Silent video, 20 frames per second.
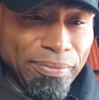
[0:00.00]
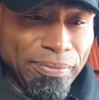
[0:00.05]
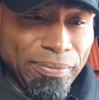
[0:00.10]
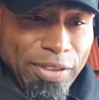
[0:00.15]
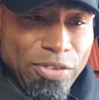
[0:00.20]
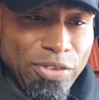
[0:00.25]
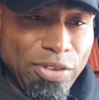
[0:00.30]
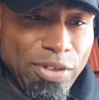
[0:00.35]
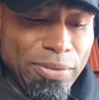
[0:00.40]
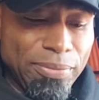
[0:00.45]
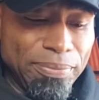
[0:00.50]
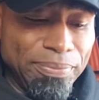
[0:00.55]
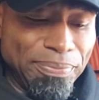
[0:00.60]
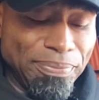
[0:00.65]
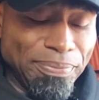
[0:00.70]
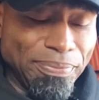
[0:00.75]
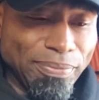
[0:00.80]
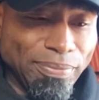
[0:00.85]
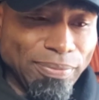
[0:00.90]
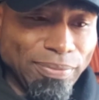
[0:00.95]
So,
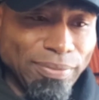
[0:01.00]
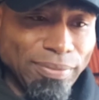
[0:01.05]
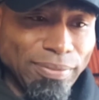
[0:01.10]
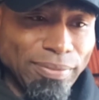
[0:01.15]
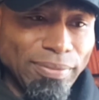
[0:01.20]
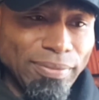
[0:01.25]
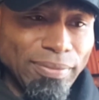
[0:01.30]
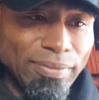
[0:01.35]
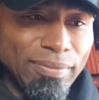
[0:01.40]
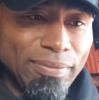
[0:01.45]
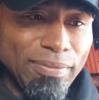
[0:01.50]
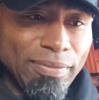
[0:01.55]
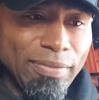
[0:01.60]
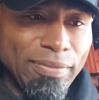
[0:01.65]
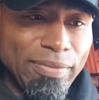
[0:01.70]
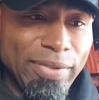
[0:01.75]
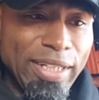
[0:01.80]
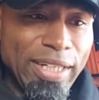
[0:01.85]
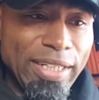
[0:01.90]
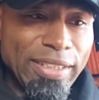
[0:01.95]

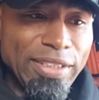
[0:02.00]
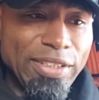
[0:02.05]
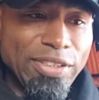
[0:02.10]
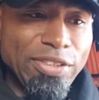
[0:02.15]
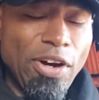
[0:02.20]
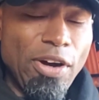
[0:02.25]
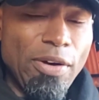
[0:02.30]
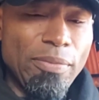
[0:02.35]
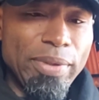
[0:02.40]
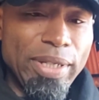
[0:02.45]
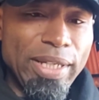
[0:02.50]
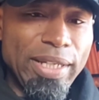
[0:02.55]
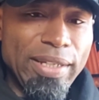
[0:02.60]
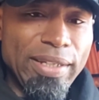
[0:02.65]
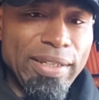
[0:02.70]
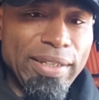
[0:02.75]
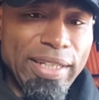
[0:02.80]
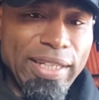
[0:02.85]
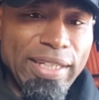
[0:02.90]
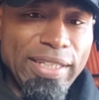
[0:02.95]
because he taught
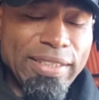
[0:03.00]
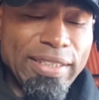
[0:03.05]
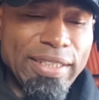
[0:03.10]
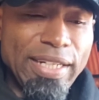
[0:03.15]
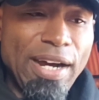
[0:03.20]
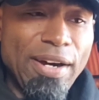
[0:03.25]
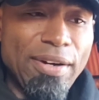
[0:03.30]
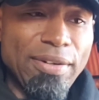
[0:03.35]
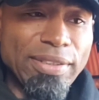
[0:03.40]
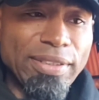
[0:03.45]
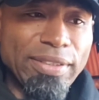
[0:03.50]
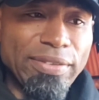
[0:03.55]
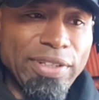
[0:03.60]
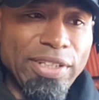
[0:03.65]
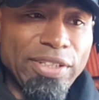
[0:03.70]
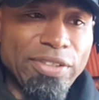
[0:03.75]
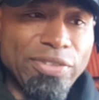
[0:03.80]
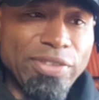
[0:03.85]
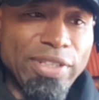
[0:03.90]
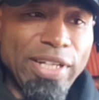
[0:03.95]
me the ins and outs of
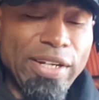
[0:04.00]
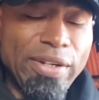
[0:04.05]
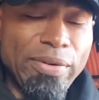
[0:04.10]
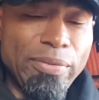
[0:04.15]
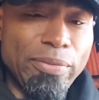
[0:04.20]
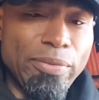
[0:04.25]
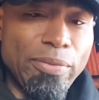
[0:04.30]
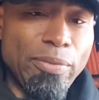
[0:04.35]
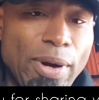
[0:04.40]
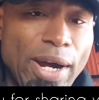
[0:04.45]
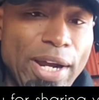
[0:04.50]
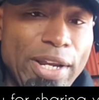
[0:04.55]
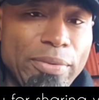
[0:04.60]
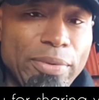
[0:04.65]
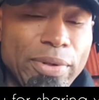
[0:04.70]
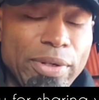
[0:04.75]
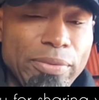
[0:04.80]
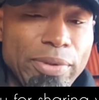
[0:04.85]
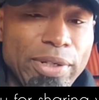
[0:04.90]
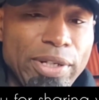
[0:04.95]
understanding why you
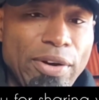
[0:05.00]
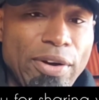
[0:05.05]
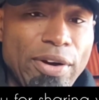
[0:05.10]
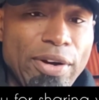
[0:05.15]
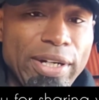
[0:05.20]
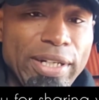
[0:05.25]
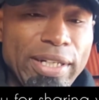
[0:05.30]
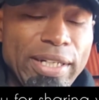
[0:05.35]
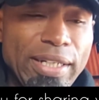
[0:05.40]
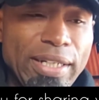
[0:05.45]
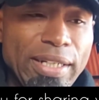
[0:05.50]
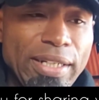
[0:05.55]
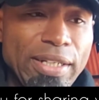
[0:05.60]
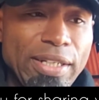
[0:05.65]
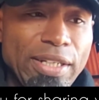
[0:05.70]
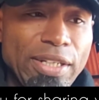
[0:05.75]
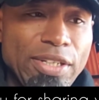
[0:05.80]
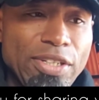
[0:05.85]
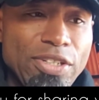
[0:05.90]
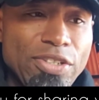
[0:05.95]
want to run hard.
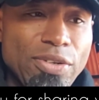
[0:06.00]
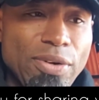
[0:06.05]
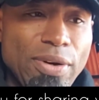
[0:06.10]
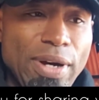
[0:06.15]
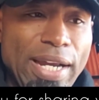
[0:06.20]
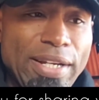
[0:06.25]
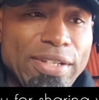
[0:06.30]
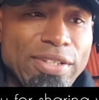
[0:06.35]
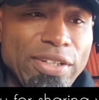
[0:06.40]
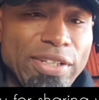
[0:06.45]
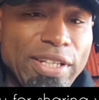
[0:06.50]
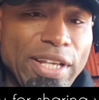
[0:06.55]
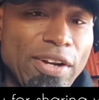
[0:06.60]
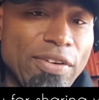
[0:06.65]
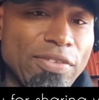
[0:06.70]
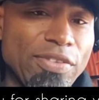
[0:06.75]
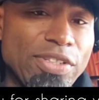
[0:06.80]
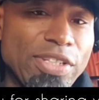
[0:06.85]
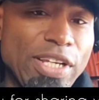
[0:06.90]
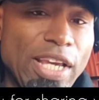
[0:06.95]
So I took that
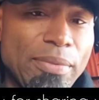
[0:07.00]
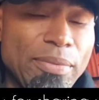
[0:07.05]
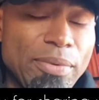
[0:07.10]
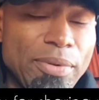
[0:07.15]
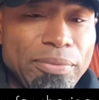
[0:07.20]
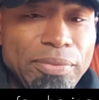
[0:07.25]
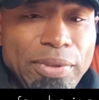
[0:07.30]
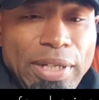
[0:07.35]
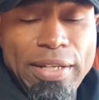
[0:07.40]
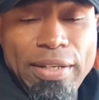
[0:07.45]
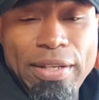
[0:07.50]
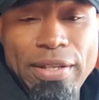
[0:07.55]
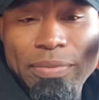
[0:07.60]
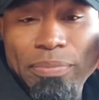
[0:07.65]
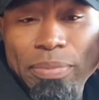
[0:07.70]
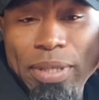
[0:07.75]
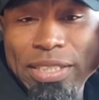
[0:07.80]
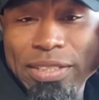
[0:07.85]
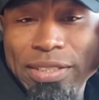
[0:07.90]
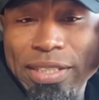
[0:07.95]
off the table. And the
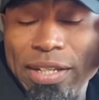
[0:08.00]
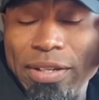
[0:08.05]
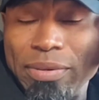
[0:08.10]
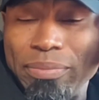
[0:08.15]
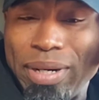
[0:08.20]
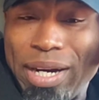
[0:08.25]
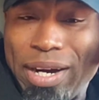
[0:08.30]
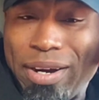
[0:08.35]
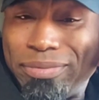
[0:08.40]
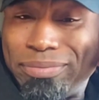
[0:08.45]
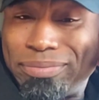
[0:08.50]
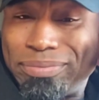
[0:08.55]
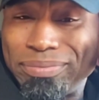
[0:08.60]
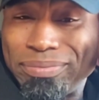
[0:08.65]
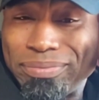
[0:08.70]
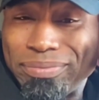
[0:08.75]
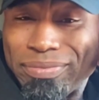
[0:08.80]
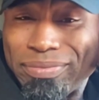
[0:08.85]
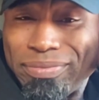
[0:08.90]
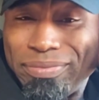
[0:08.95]
best thing about
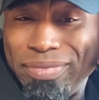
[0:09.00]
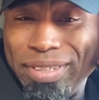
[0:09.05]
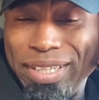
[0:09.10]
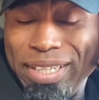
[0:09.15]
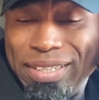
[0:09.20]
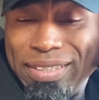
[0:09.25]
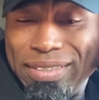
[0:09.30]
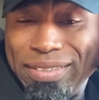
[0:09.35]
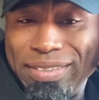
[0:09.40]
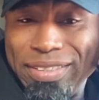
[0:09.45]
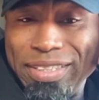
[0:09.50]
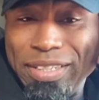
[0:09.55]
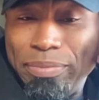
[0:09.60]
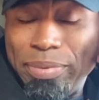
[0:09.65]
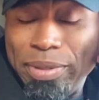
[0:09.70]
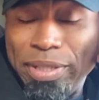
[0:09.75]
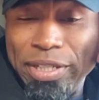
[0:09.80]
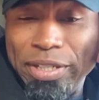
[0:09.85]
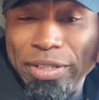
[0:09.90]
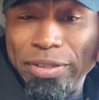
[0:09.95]
being
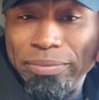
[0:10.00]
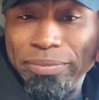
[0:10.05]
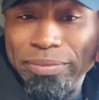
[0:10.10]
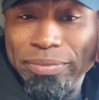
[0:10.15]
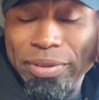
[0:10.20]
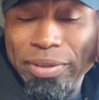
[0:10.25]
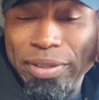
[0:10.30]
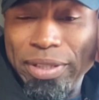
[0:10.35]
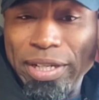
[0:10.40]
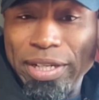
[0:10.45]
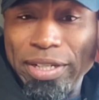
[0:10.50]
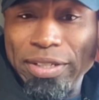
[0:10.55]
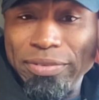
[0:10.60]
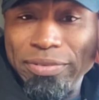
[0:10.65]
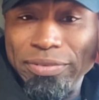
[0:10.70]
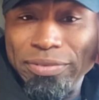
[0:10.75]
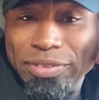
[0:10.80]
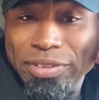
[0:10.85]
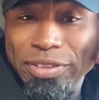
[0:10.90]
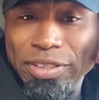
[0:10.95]
CPM
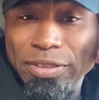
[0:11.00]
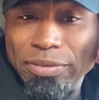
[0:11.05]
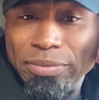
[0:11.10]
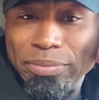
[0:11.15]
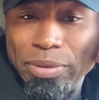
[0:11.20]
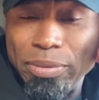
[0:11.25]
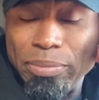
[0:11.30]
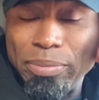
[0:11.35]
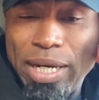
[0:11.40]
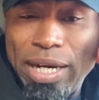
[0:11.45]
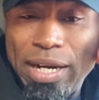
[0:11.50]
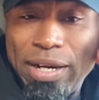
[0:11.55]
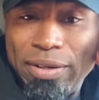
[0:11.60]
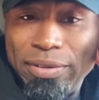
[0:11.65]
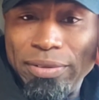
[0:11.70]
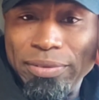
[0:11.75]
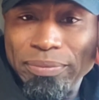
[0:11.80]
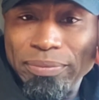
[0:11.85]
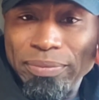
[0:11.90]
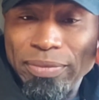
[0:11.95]
and cent per mile,
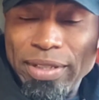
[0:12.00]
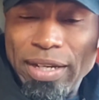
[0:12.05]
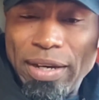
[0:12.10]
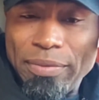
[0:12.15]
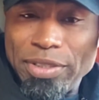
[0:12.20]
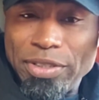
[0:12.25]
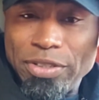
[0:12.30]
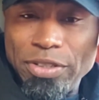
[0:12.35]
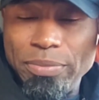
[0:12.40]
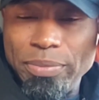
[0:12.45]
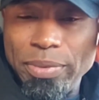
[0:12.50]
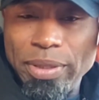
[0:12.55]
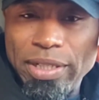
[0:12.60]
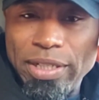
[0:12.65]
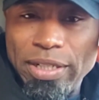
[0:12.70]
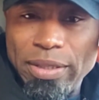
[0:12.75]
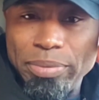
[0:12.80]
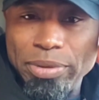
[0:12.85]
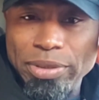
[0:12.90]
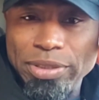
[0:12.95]

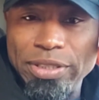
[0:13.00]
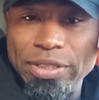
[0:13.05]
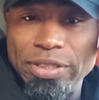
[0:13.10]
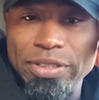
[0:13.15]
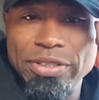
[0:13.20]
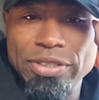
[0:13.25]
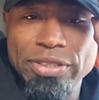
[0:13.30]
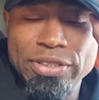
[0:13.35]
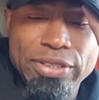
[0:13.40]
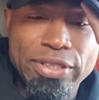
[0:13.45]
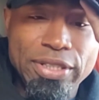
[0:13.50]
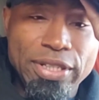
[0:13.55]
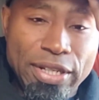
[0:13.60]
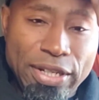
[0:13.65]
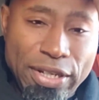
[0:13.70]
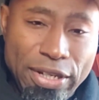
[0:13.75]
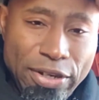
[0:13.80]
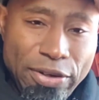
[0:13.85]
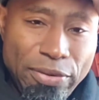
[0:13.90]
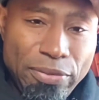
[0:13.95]
percentages
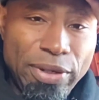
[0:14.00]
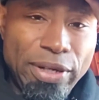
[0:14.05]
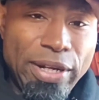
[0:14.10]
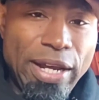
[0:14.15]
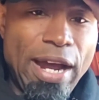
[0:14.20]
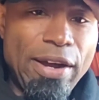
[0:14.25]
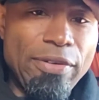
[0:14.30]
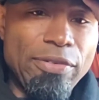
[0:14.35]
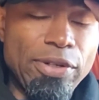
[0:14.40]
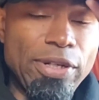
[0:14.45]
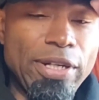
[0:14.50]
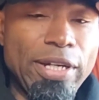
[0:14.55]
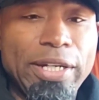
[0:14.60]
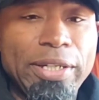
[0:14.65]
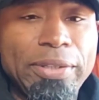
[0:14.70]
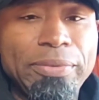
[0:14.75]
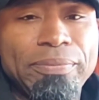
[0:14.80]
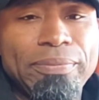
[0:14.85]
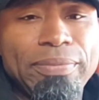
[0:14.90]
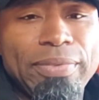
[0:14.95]
with Halvor
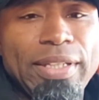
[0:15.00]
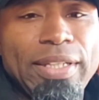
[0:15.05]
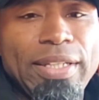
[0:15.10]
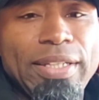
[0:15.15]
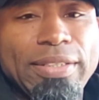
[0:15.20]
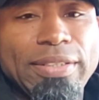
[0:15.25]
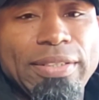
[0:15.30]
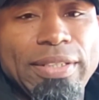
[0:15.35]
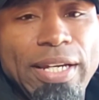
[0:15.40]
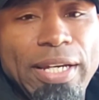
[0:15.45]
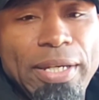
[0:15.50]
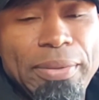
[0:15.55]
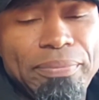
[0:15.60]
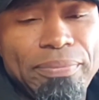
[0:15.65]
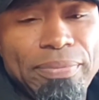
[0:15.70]
line is that